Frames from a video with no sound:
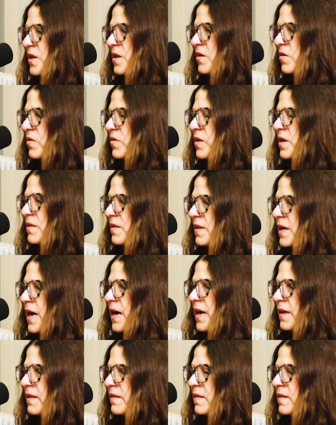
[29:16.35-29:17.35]
I know
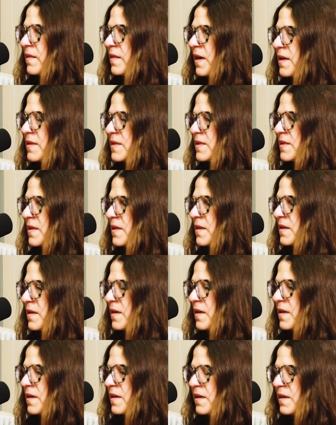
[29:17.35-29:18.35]
that's
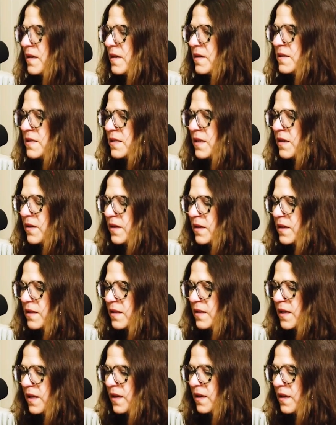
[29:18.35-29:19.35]
a
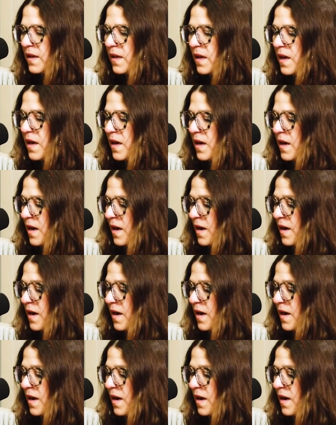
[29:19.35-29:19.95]
delicate thing.